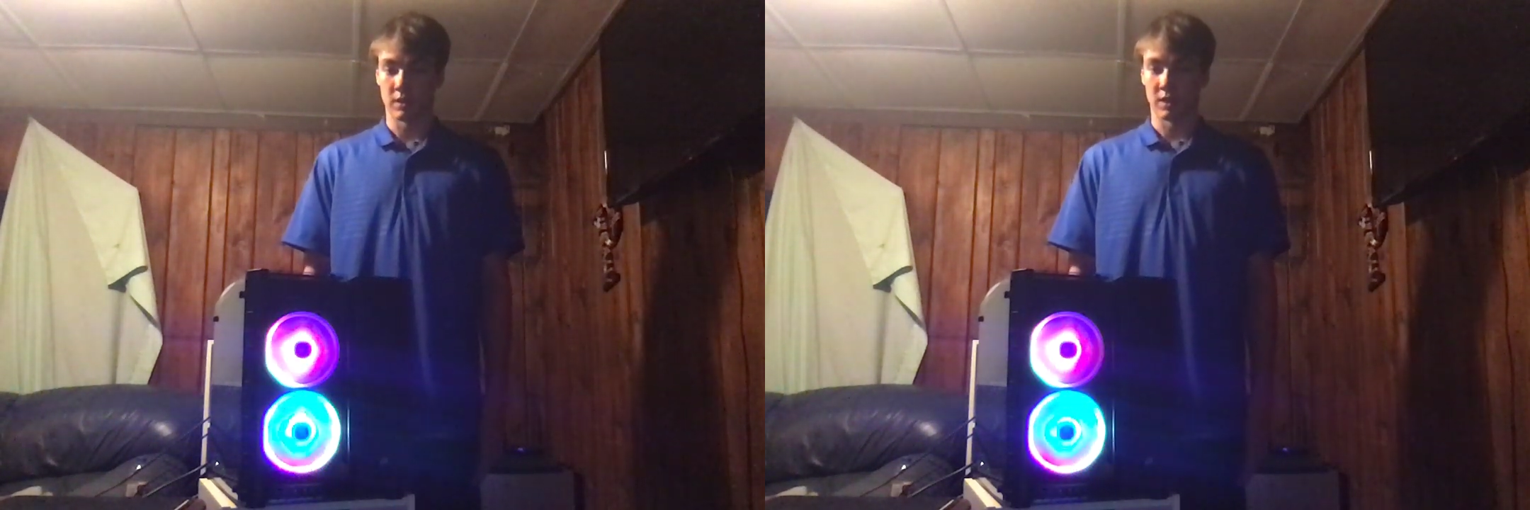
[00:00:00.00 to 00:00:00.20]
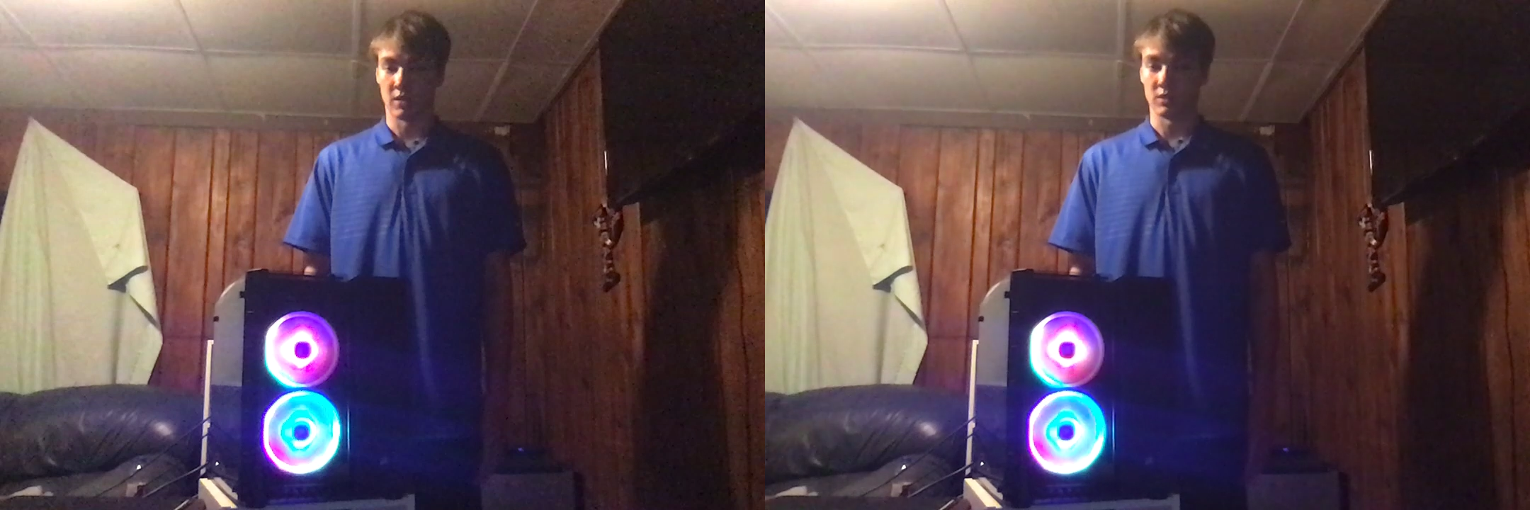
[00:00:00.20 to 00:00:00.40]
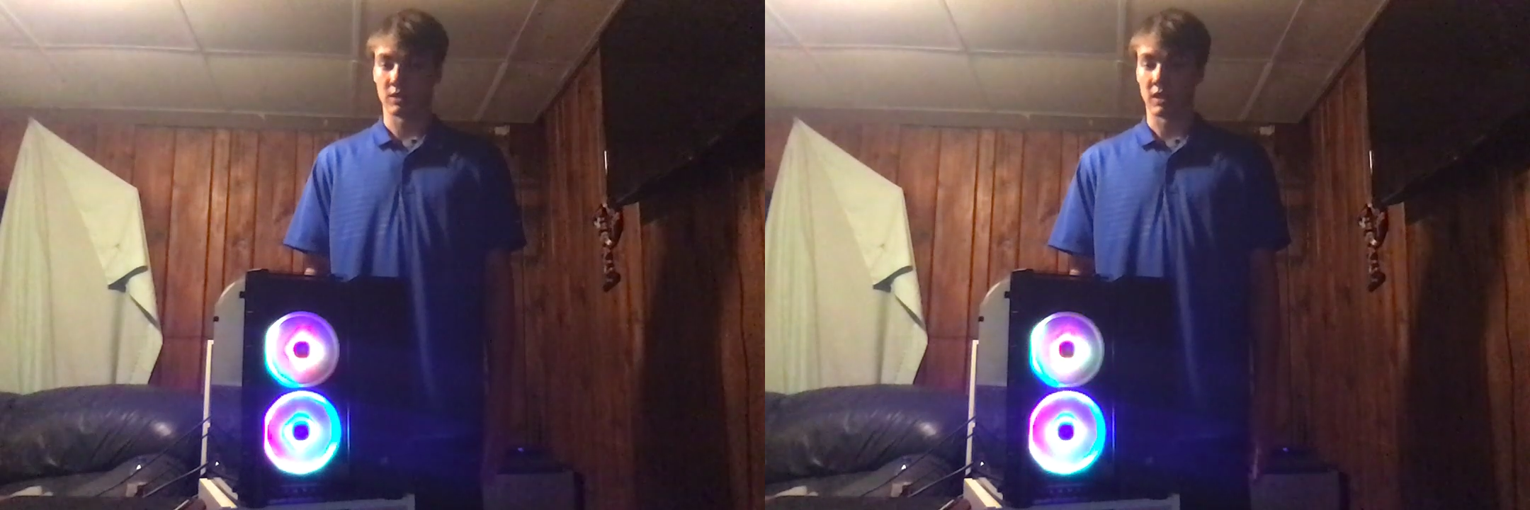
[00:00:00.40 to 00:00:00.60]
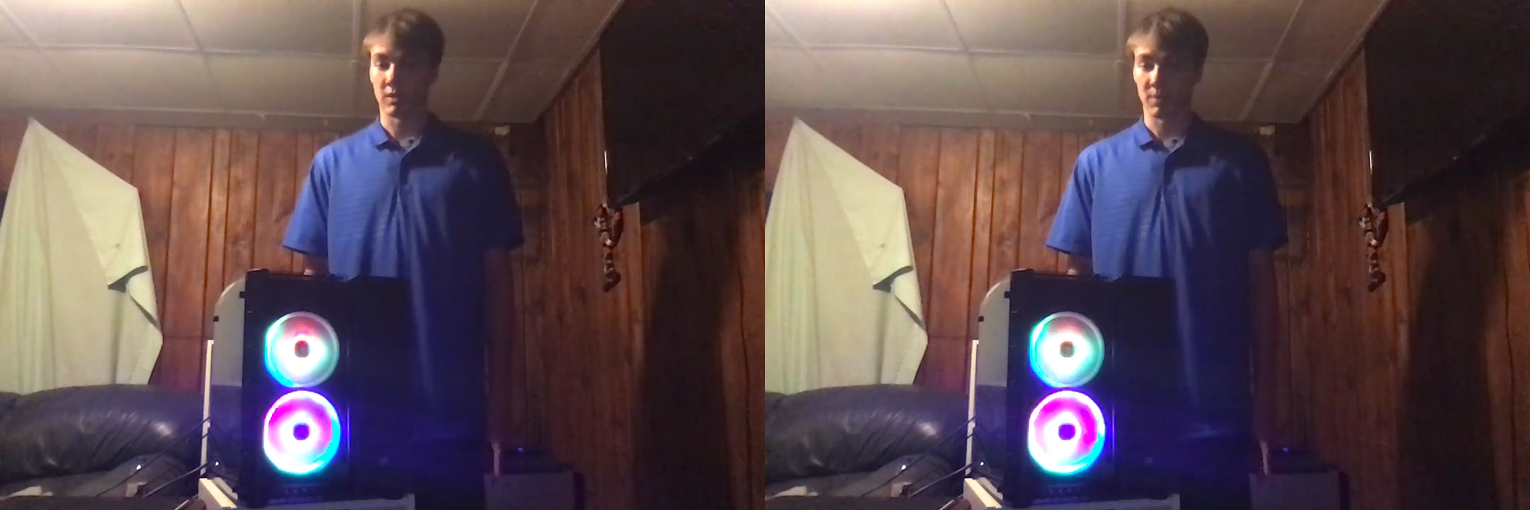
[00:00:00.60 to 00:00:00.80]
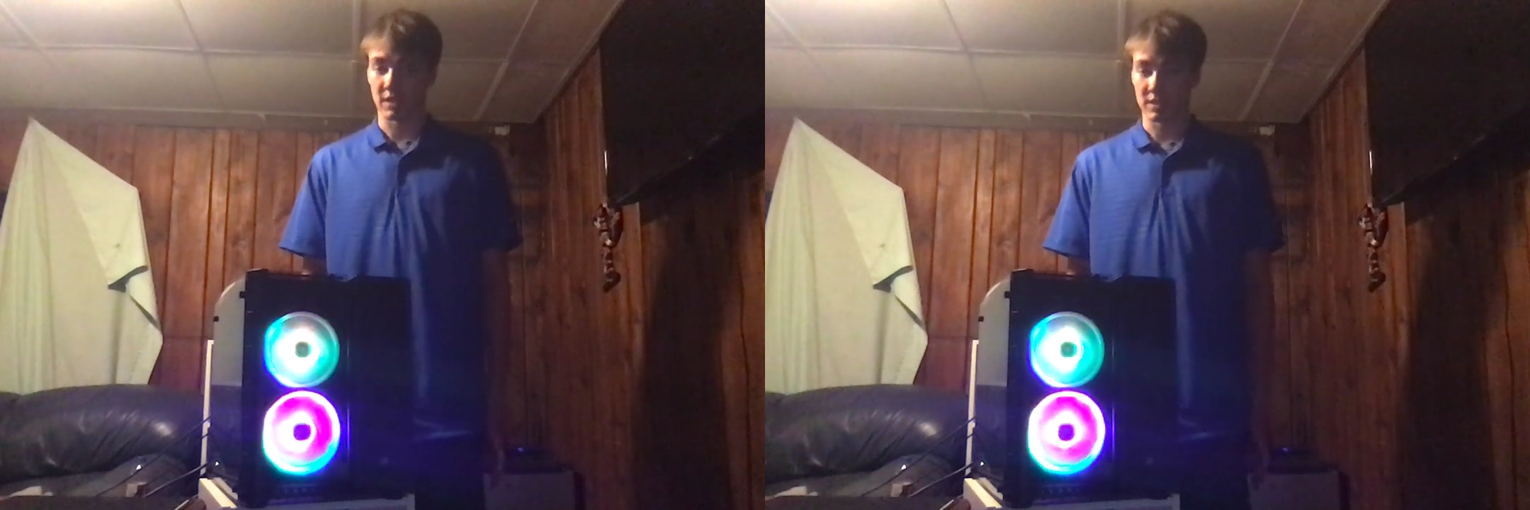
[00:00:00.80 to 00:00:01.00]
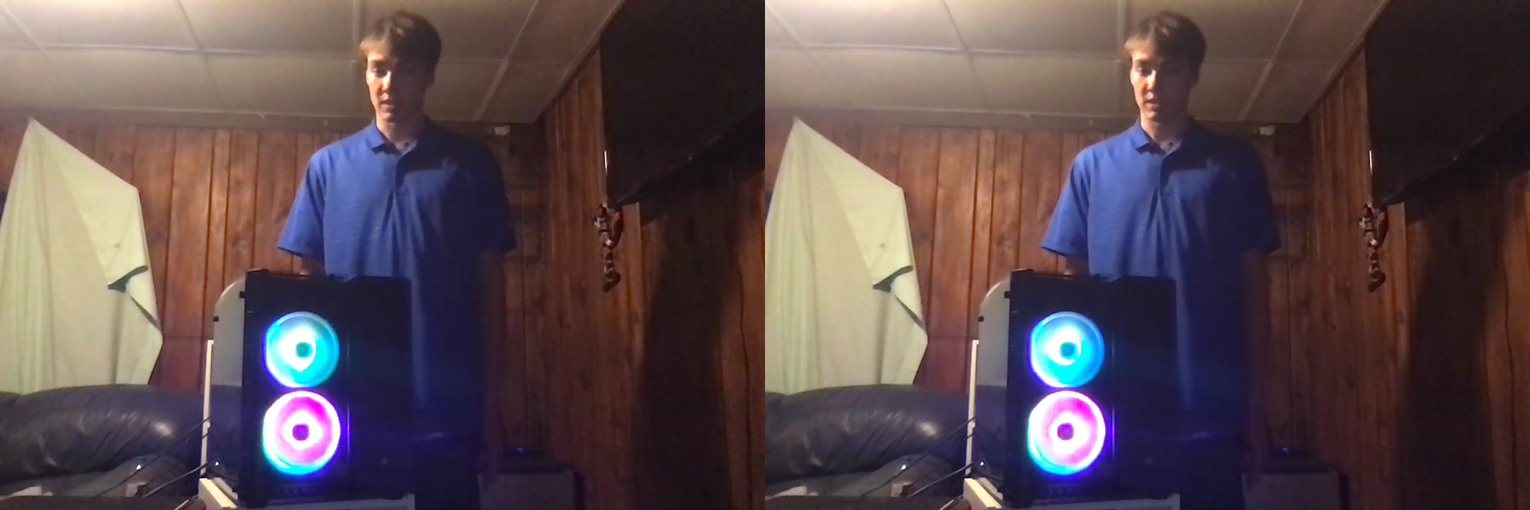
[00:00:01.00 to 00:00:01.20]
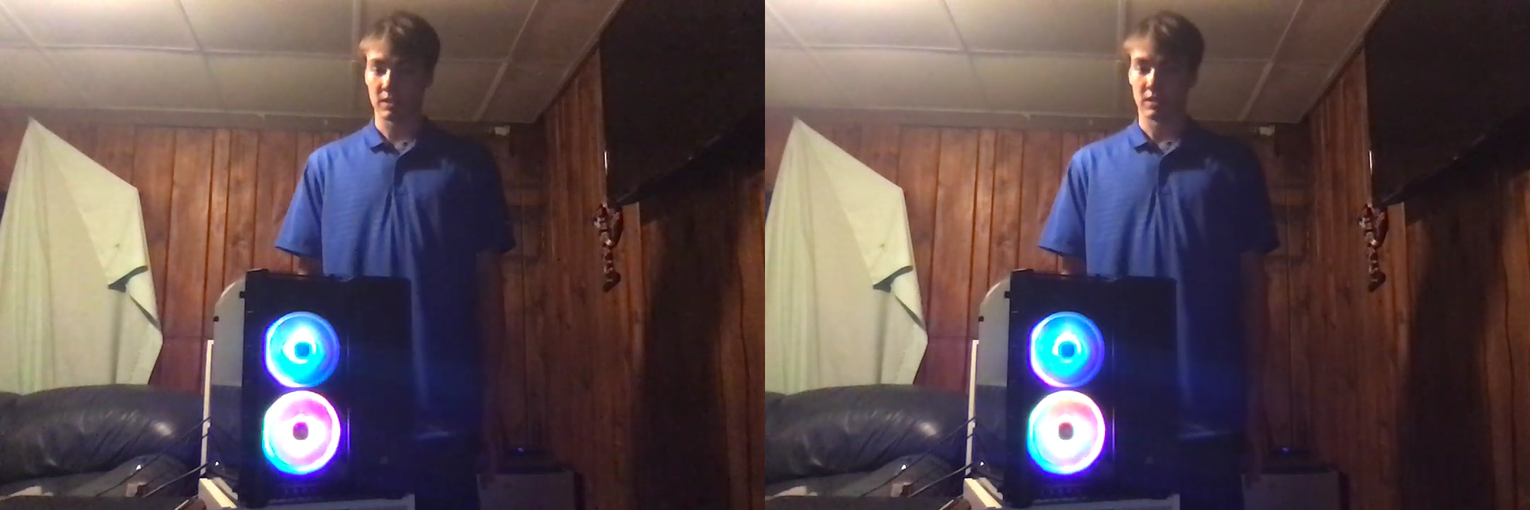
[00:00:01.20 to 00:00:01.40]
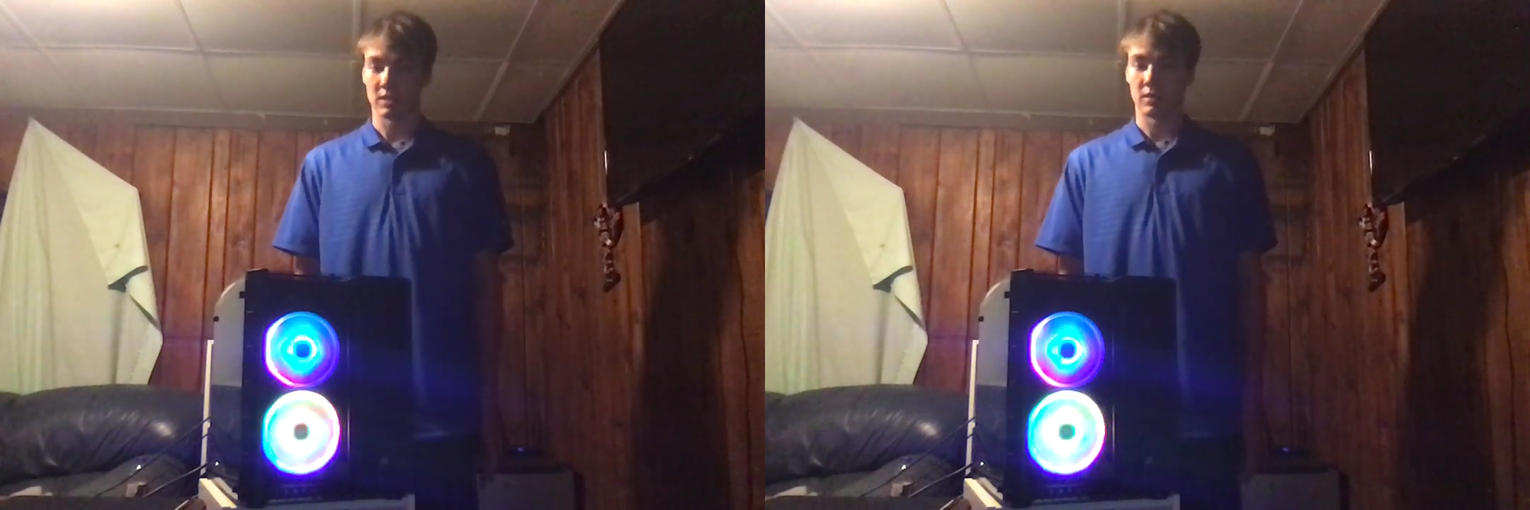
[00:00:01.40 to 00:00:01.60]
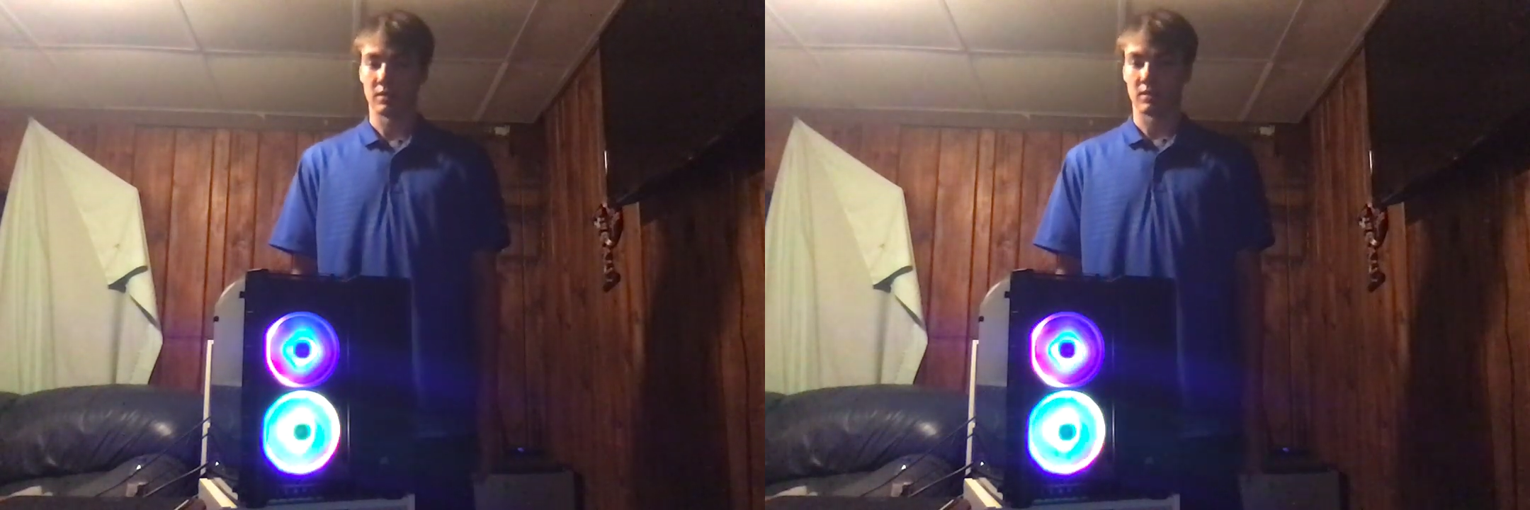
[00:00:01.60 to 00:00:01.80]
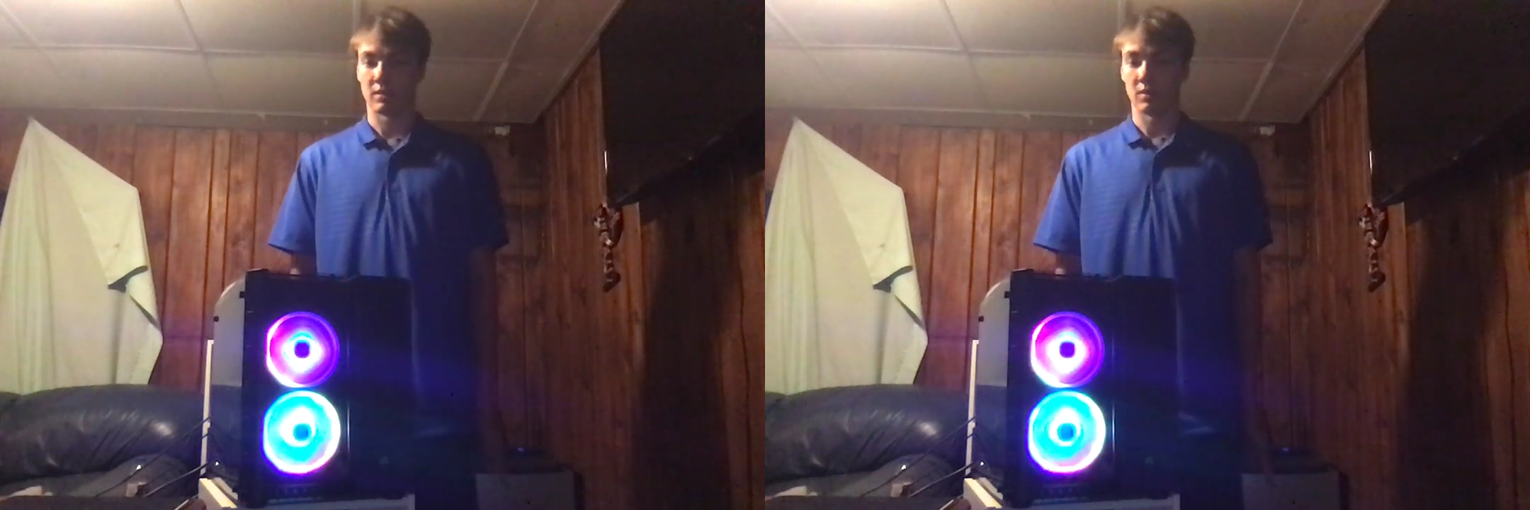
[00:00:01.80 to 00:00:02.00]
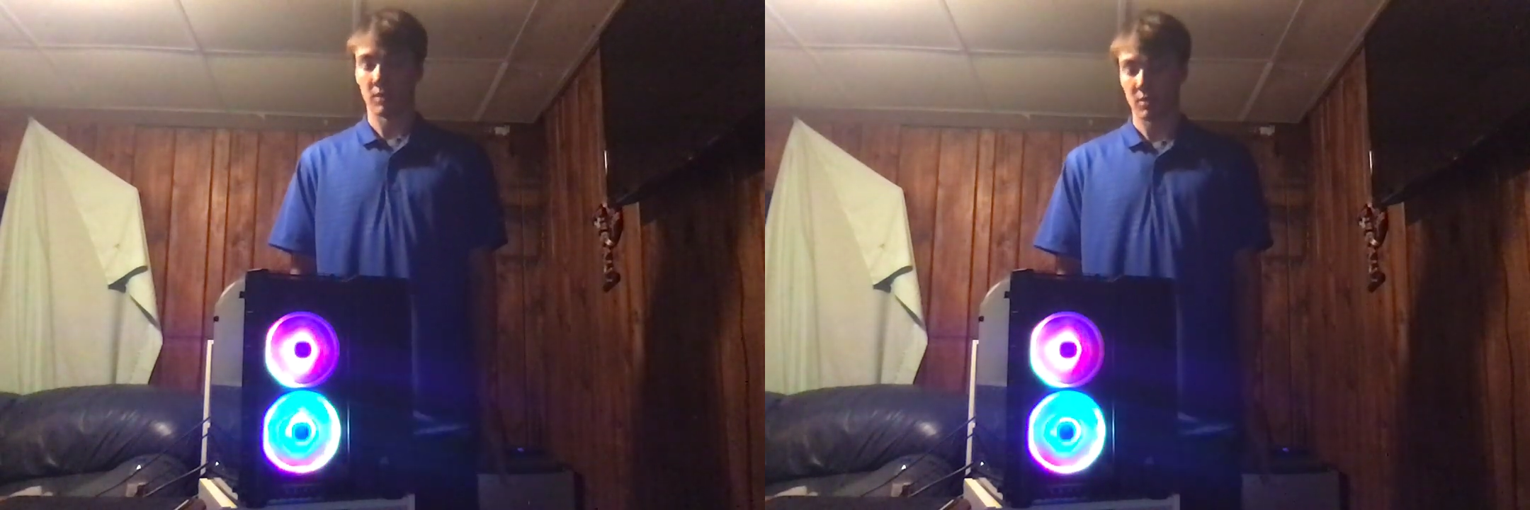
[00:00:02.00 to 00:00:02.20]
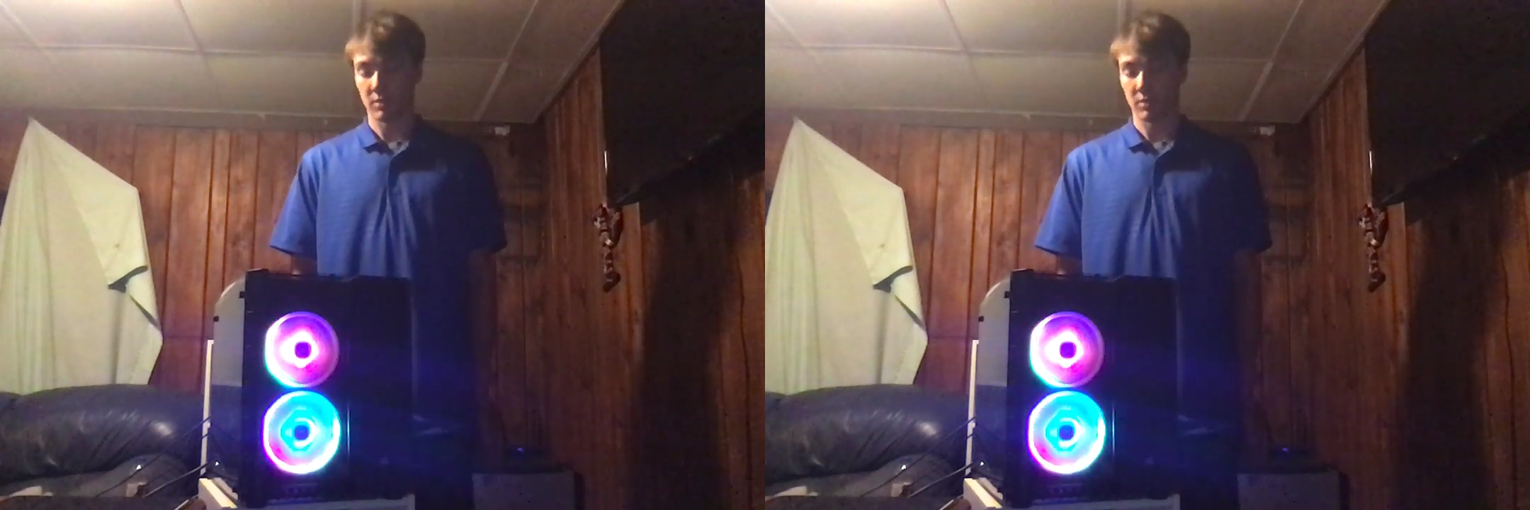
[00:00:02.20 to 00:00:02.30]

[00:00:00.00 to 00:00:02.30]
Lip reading: and understand the basics, they become